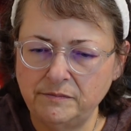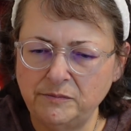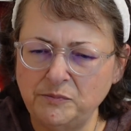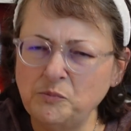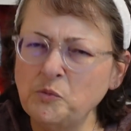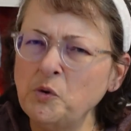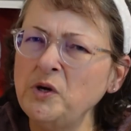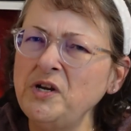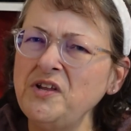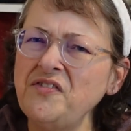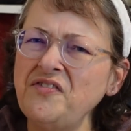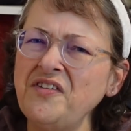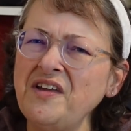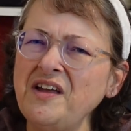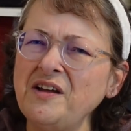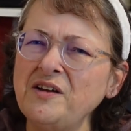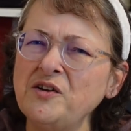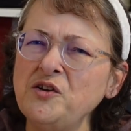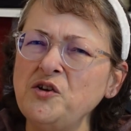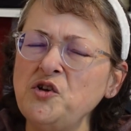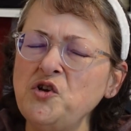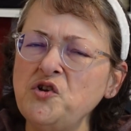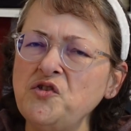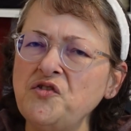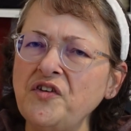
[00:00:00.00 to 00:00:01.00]
What do you think? Do
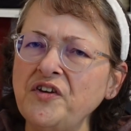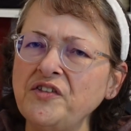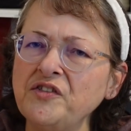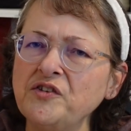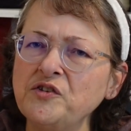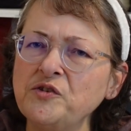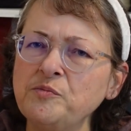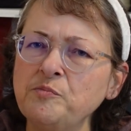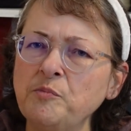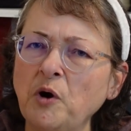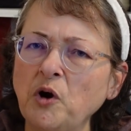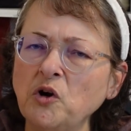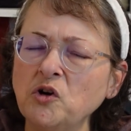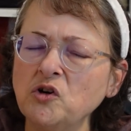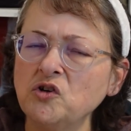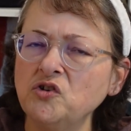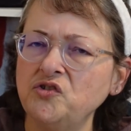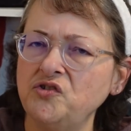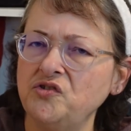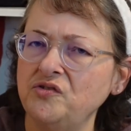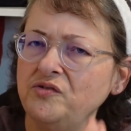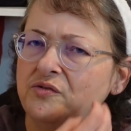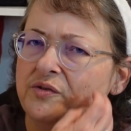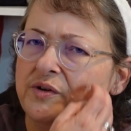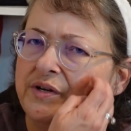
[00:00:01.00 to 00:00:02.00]
you think those
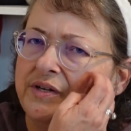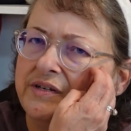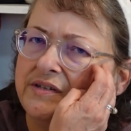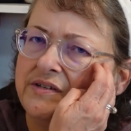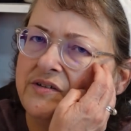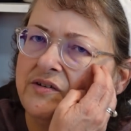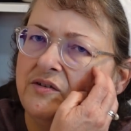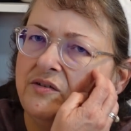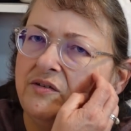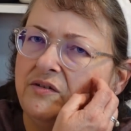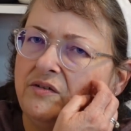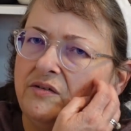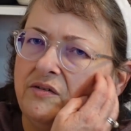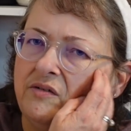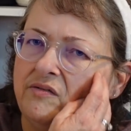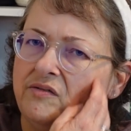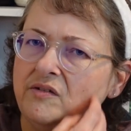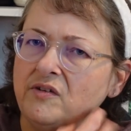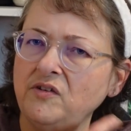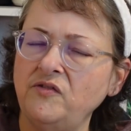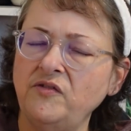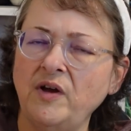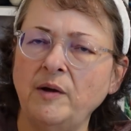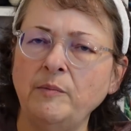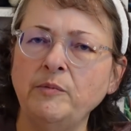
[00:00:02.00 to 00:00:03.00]
markers are going to,
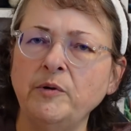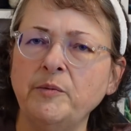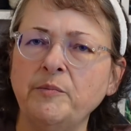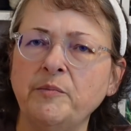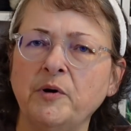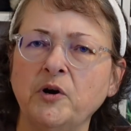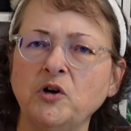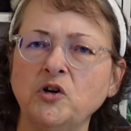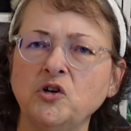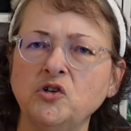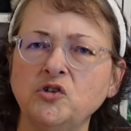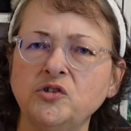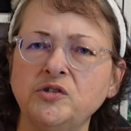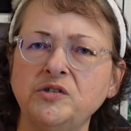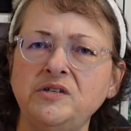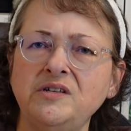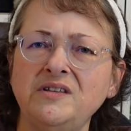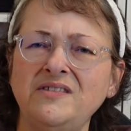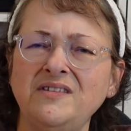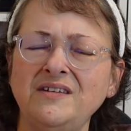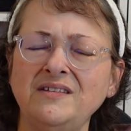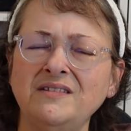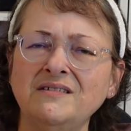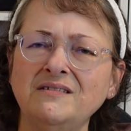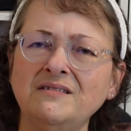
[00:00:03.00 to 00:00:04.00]
those fabric markers, do you
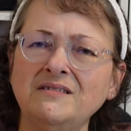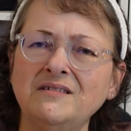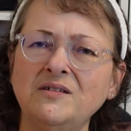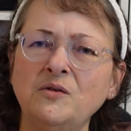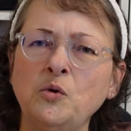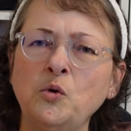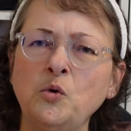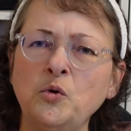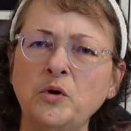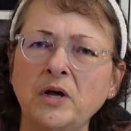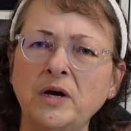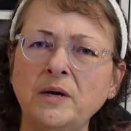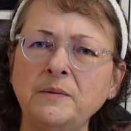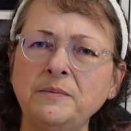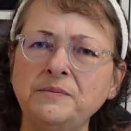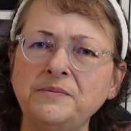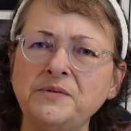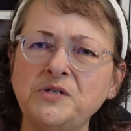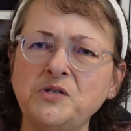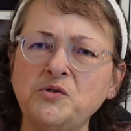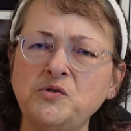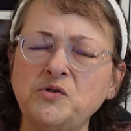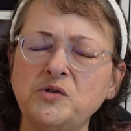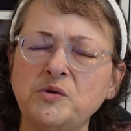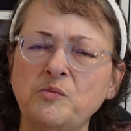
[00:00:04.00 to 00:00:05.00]
think they're going to hold up
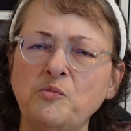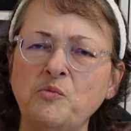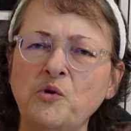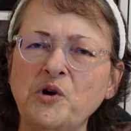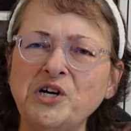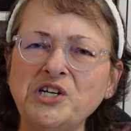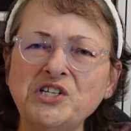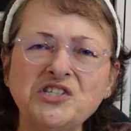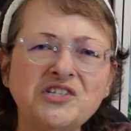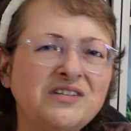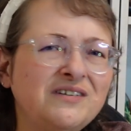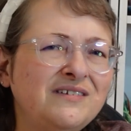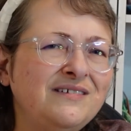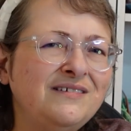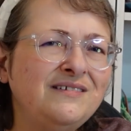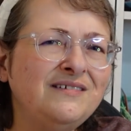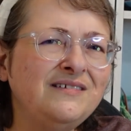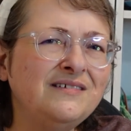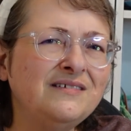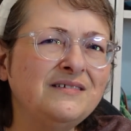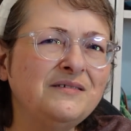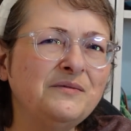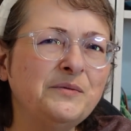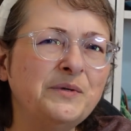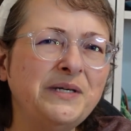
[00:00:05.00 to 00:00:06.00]
to some
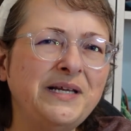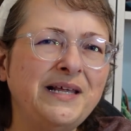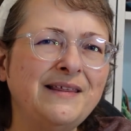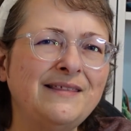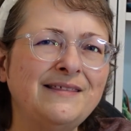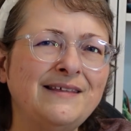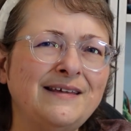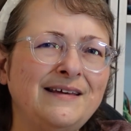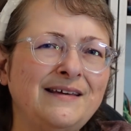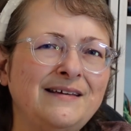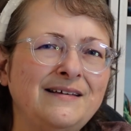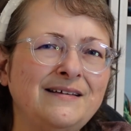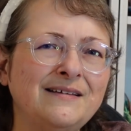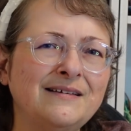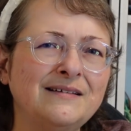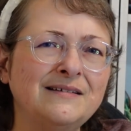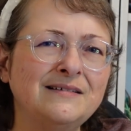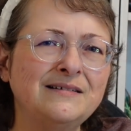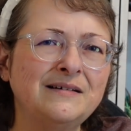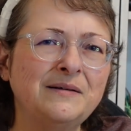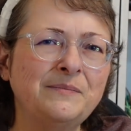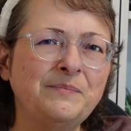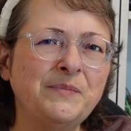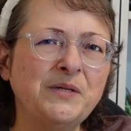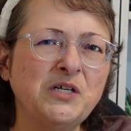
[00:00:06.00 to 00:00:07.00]
washing? What do you think?
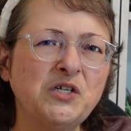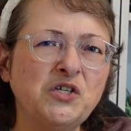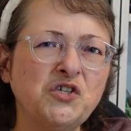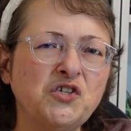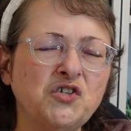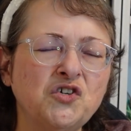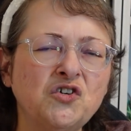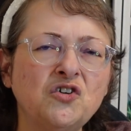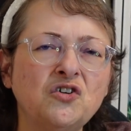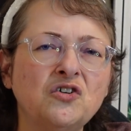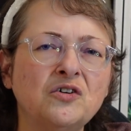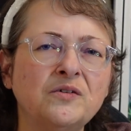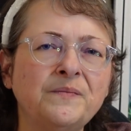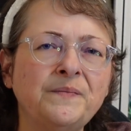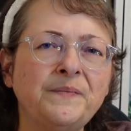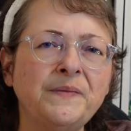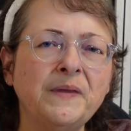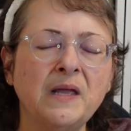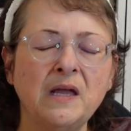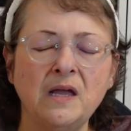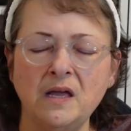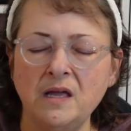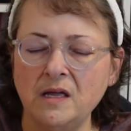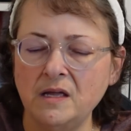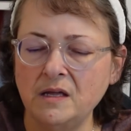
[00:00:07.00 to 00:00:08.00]
I'm not sure,
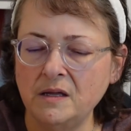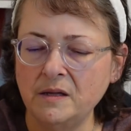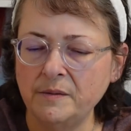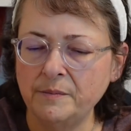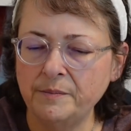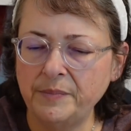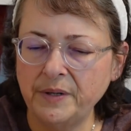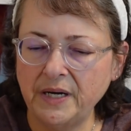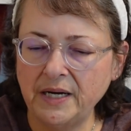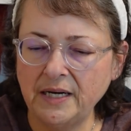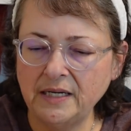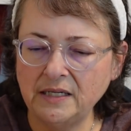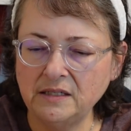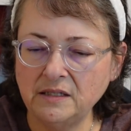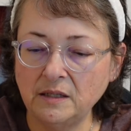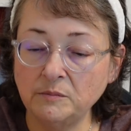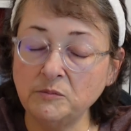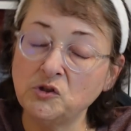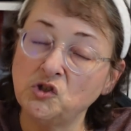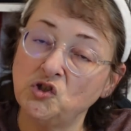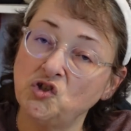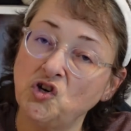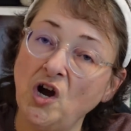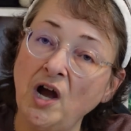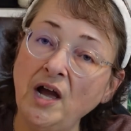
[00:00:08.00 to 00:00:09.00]
but I'm
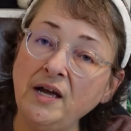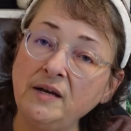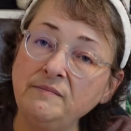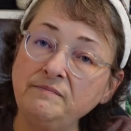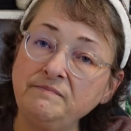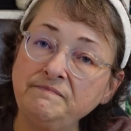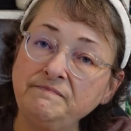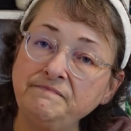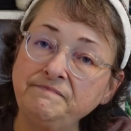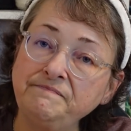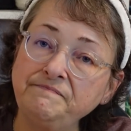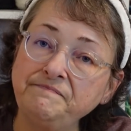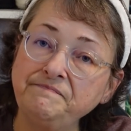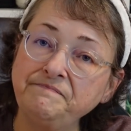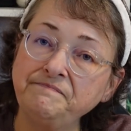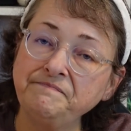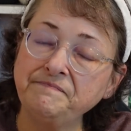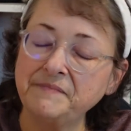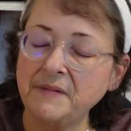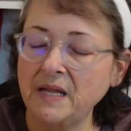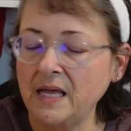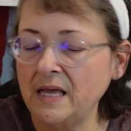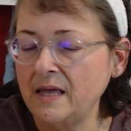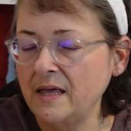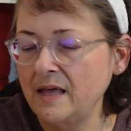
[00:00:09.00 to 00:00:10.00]
going to try them.
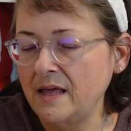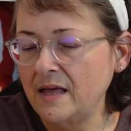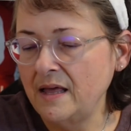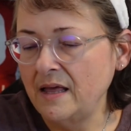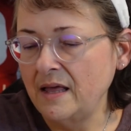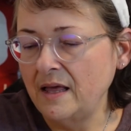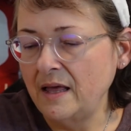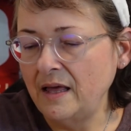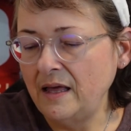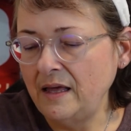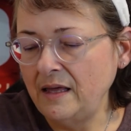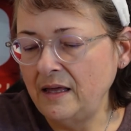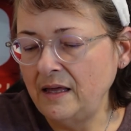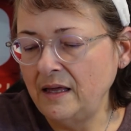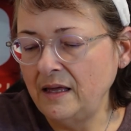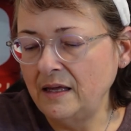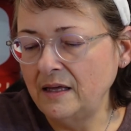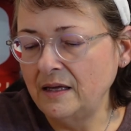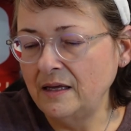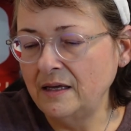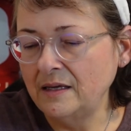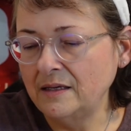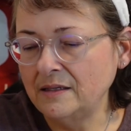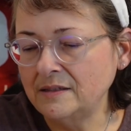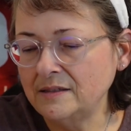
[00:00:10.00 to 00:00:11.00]

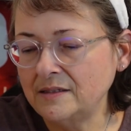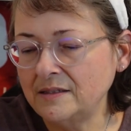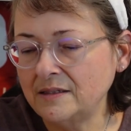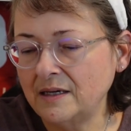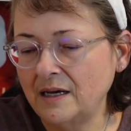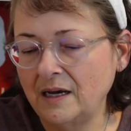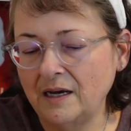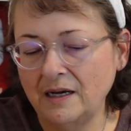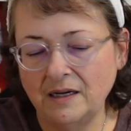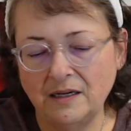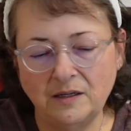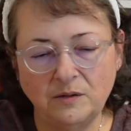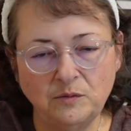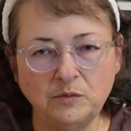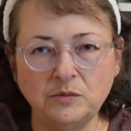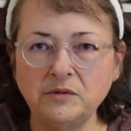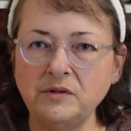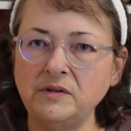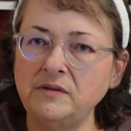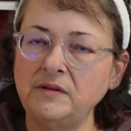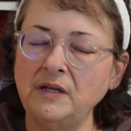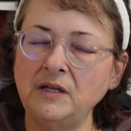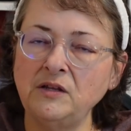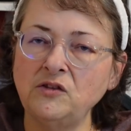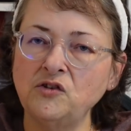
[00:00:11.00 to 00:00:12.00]
And
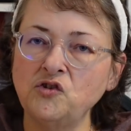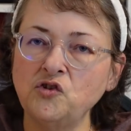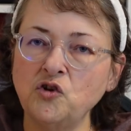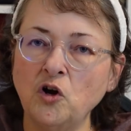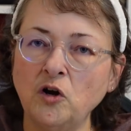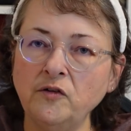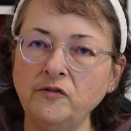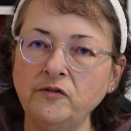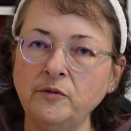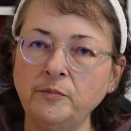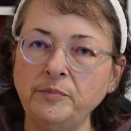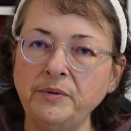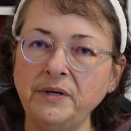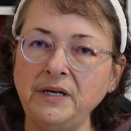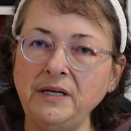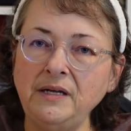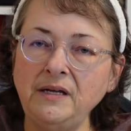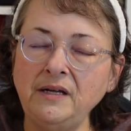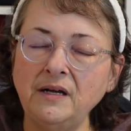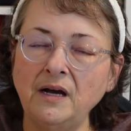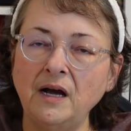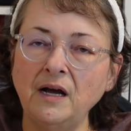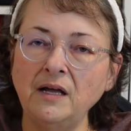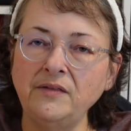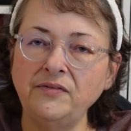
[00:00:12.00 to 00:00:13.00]
think the scarves are
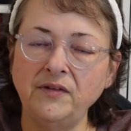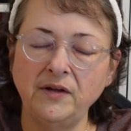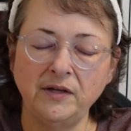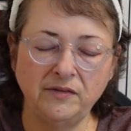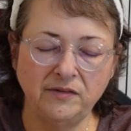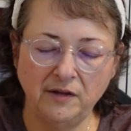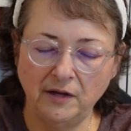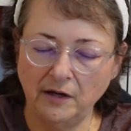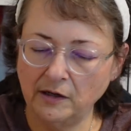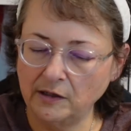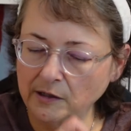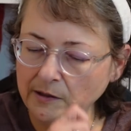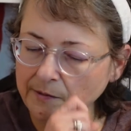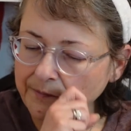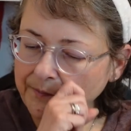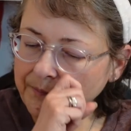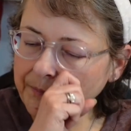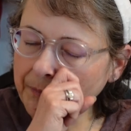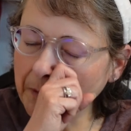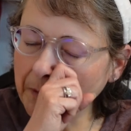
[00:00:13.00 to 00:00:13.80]
pretty. I think they are.